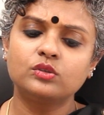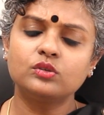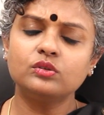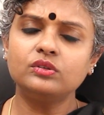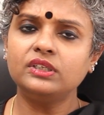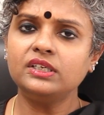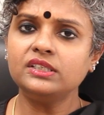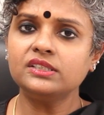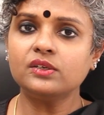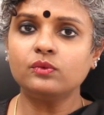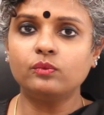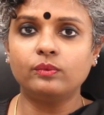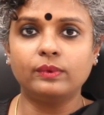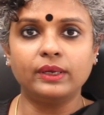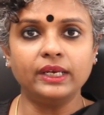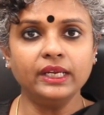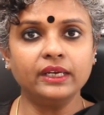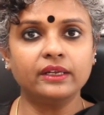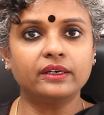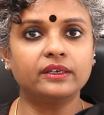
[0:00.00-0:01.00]
So these are
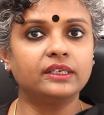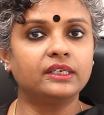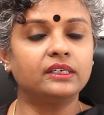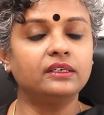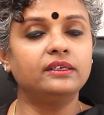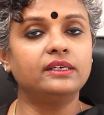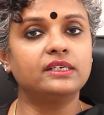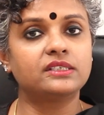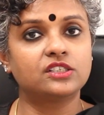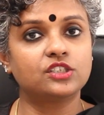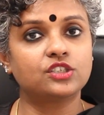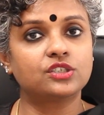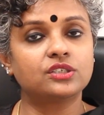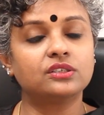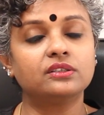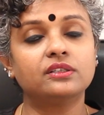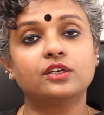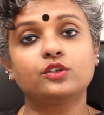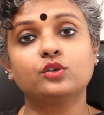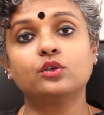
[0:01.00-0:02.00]
very critical
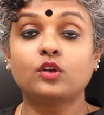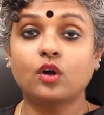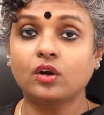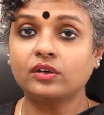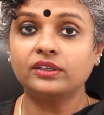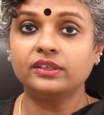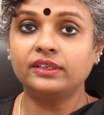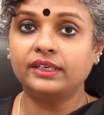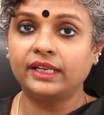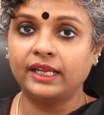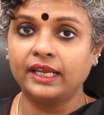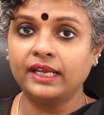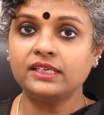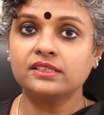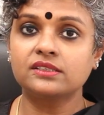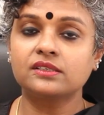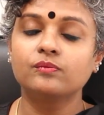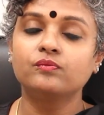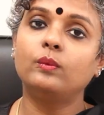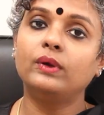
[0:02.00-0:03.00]
decisions that your doctor
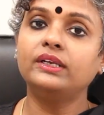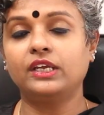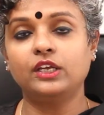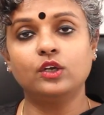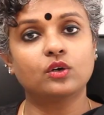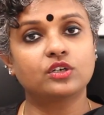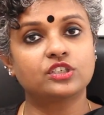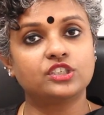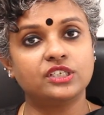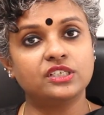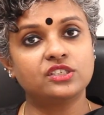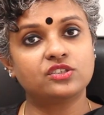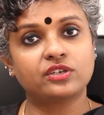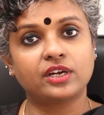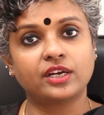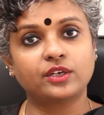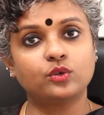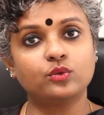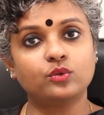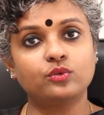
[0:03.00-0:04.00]
takes when he or she is
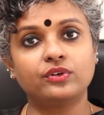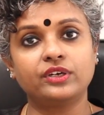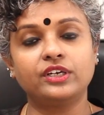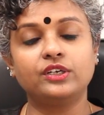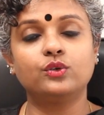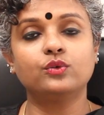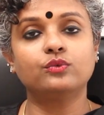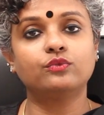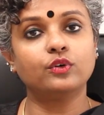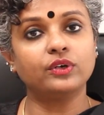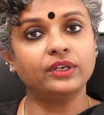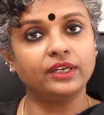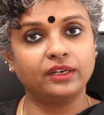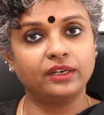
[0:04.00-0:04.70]
trying to treat you for